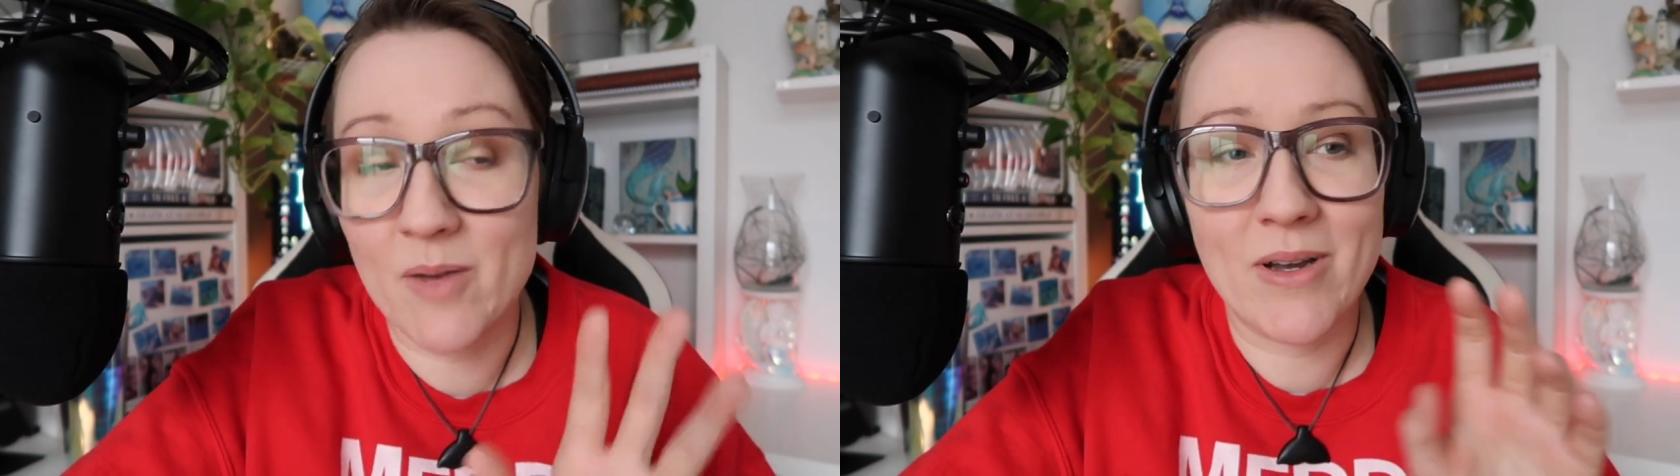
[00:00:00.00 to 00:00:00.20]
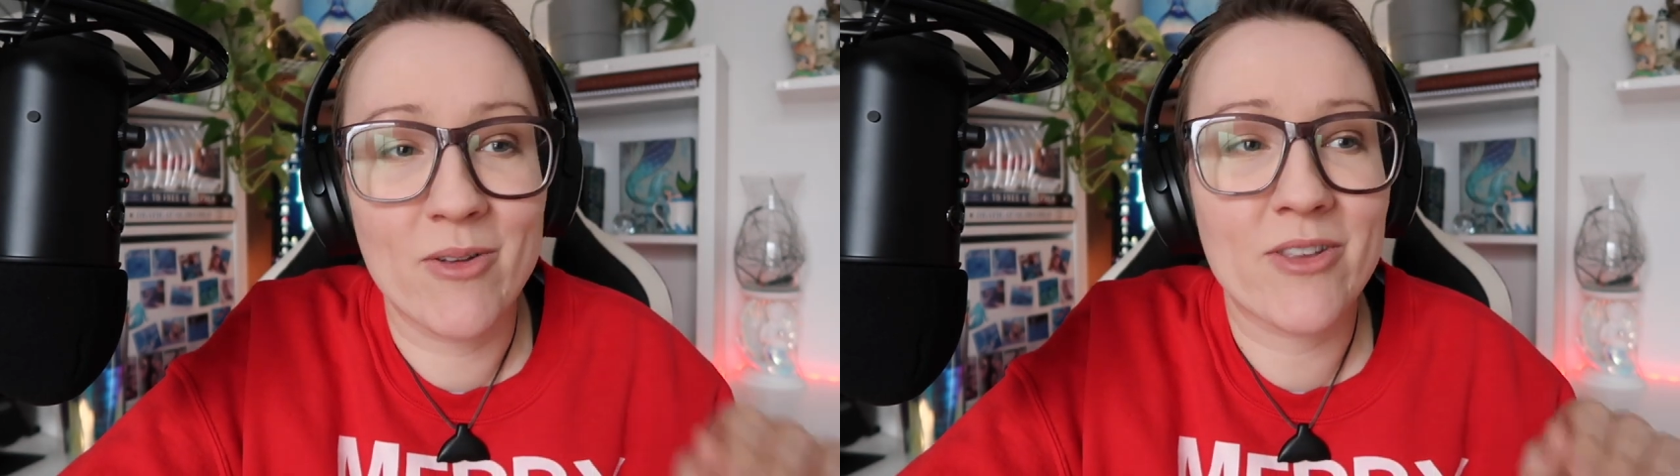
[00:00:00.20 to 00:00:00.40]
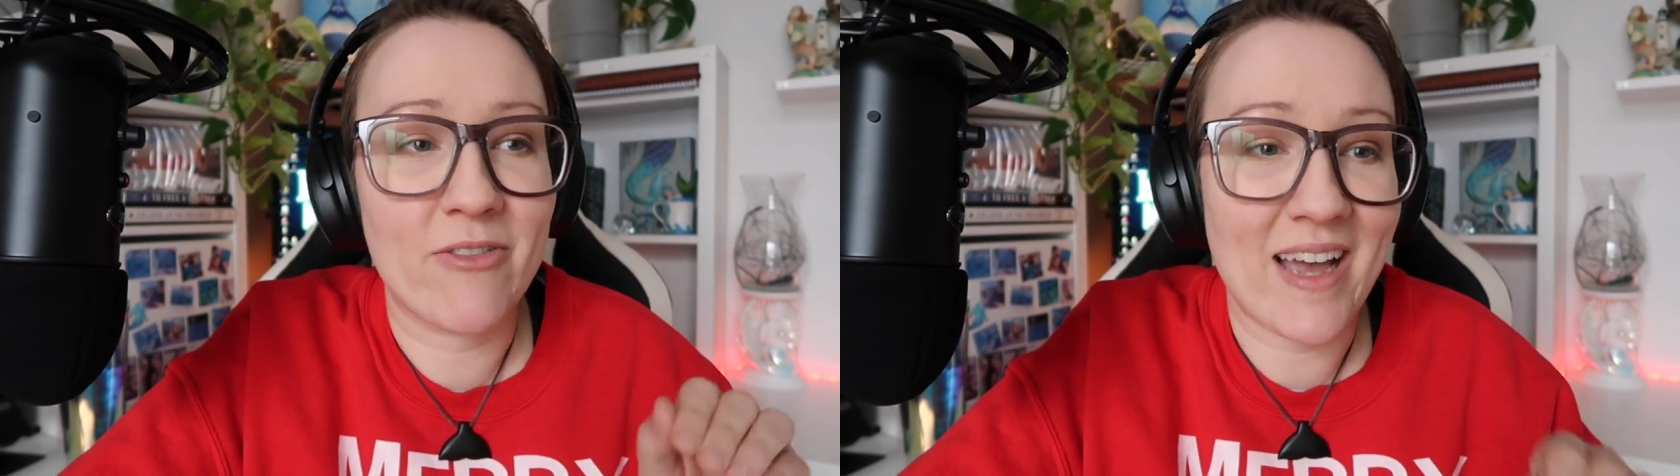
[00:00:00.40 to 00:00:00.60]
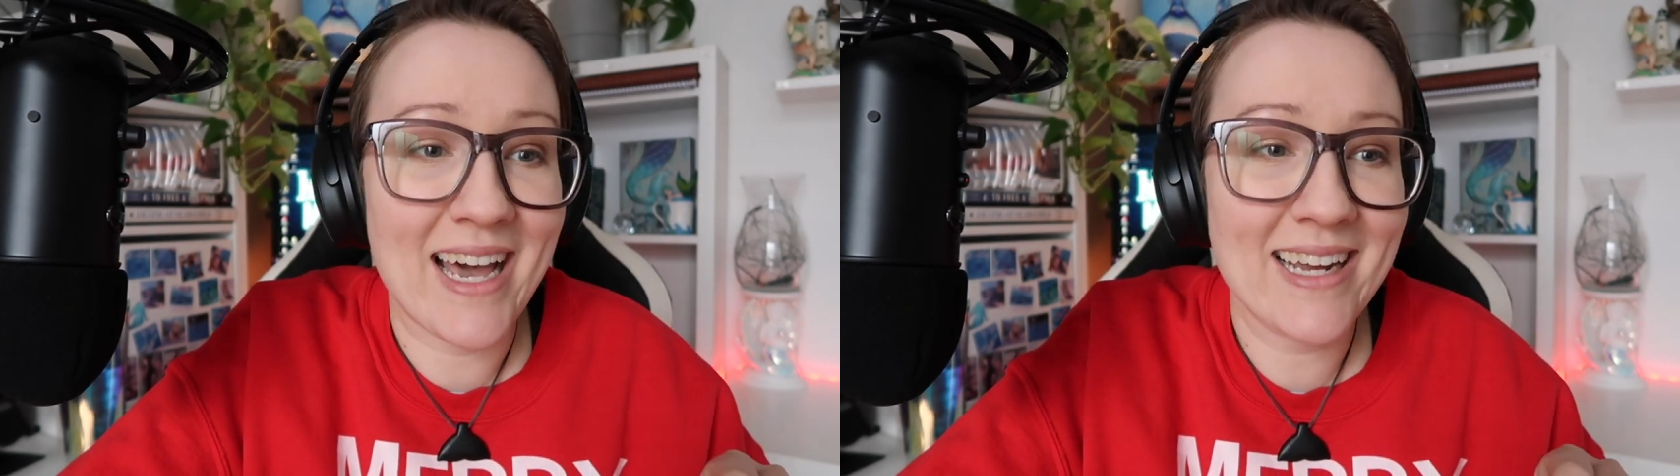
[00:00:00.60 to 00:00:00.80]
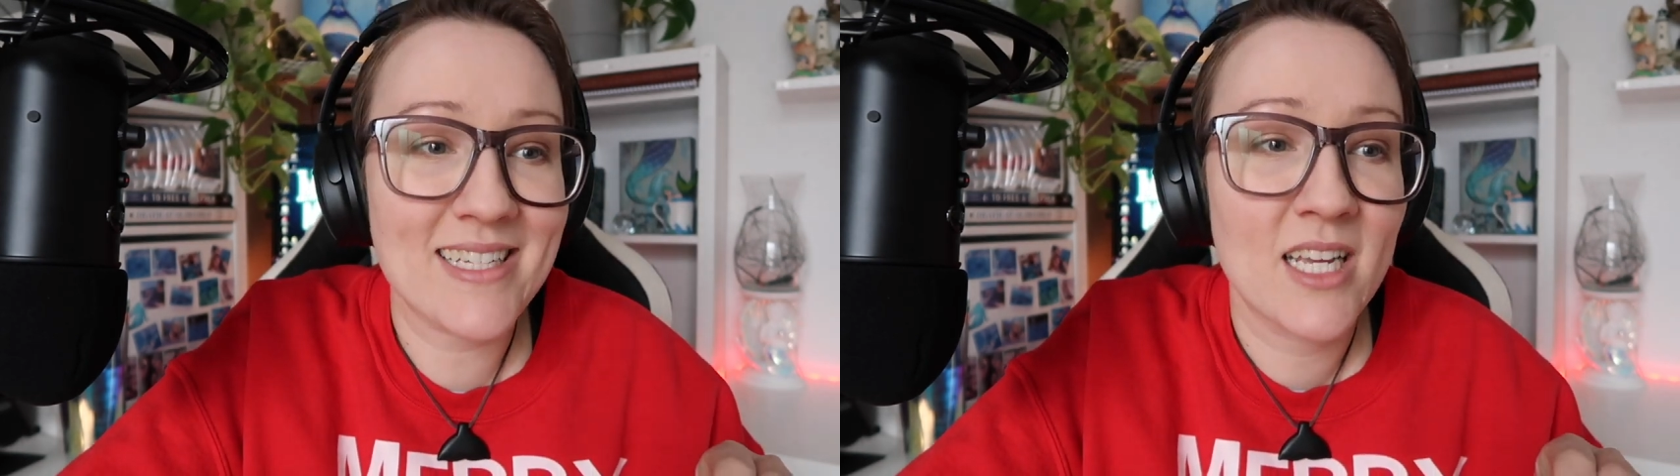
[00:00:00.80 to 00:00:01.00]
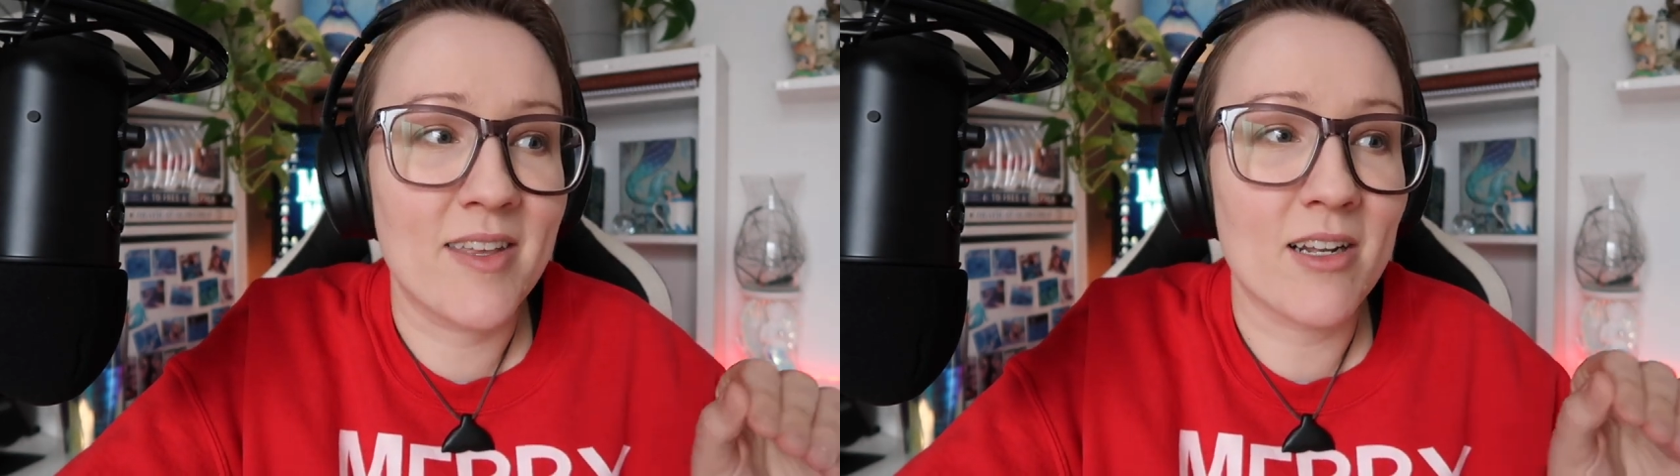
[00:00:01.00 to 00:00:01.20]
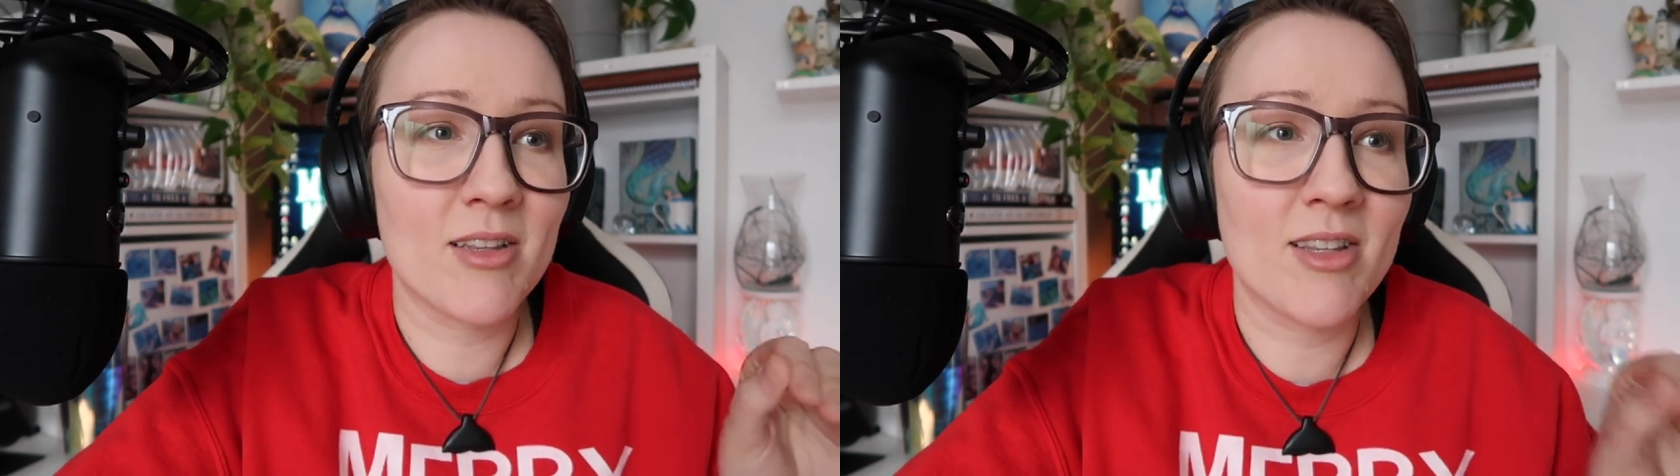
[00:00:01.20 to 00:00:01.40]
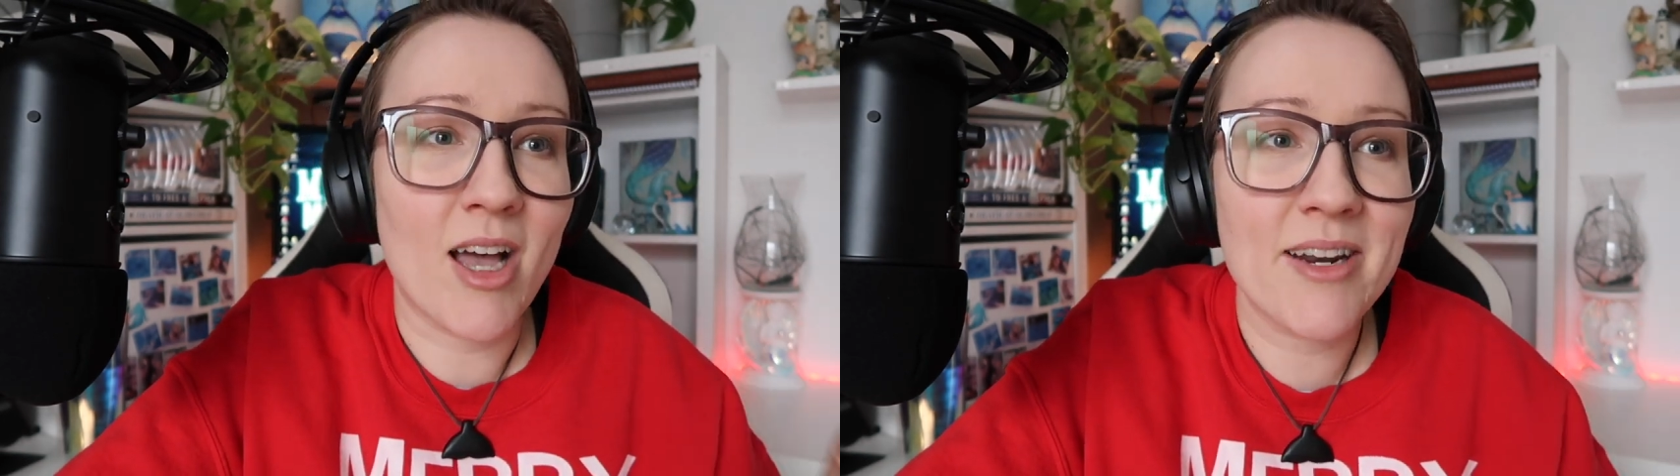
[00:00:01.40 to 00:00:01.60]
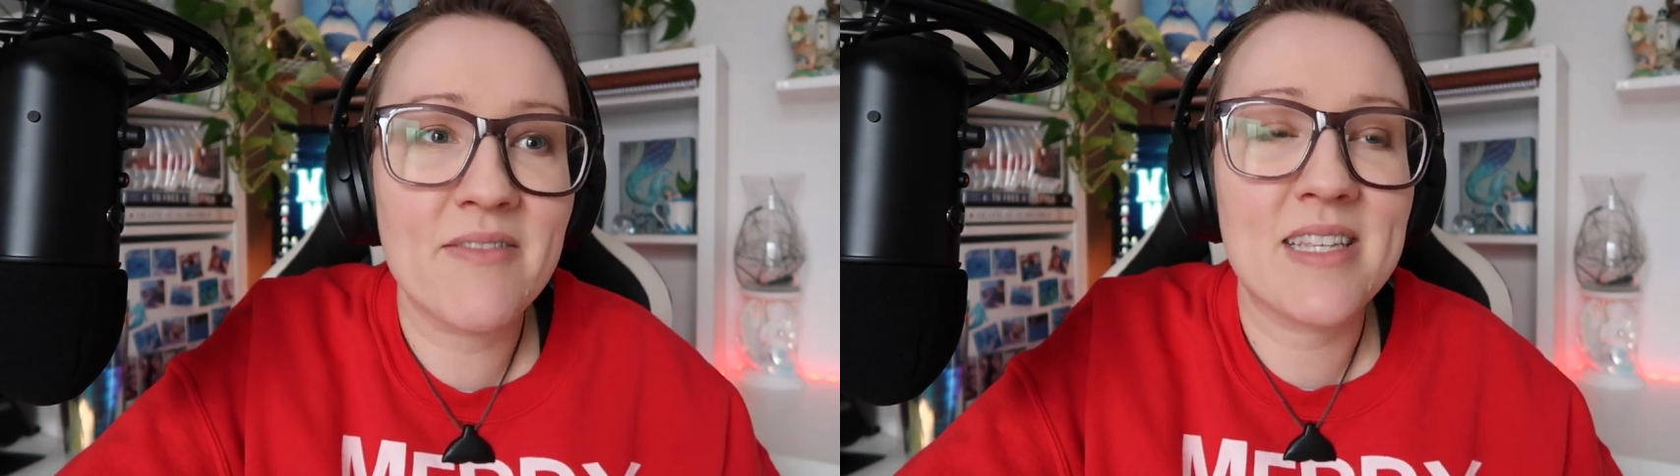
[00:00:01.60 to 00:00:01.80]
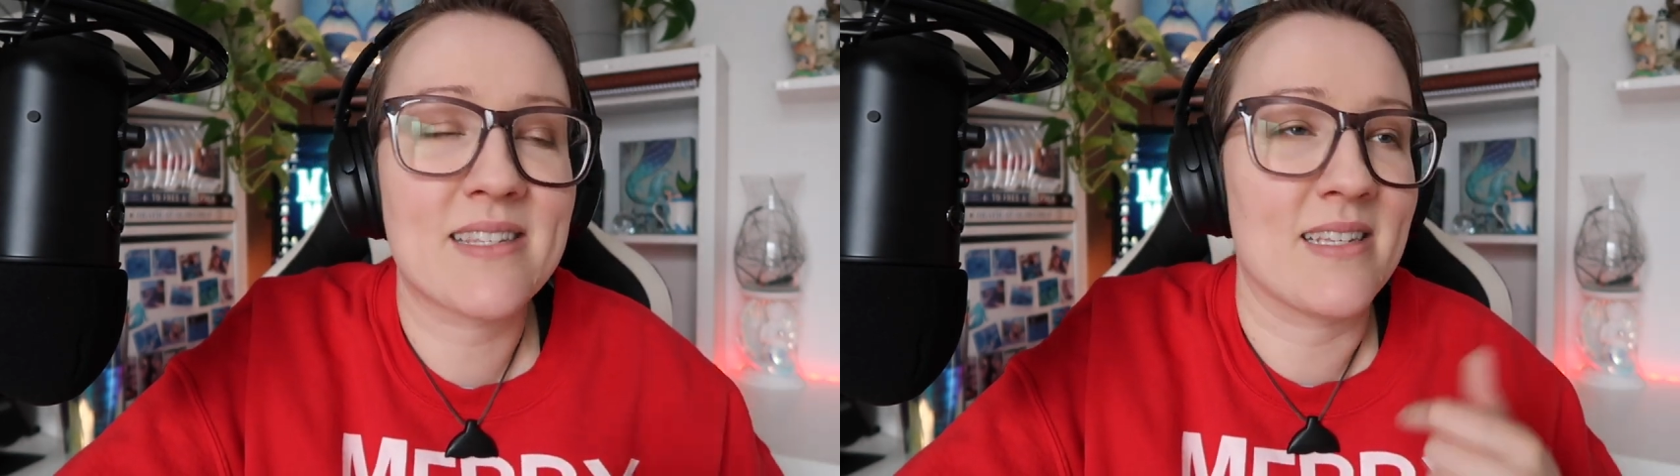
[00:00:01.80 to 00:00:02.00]
about the fact that a lot
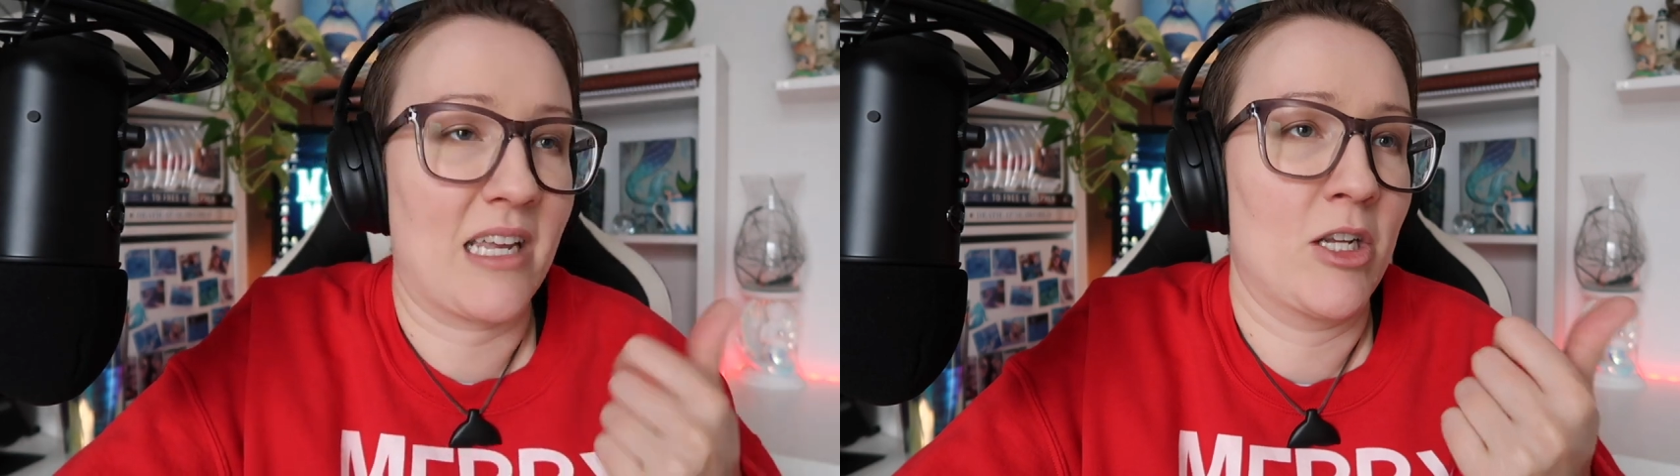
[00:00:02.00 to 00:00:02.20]
of this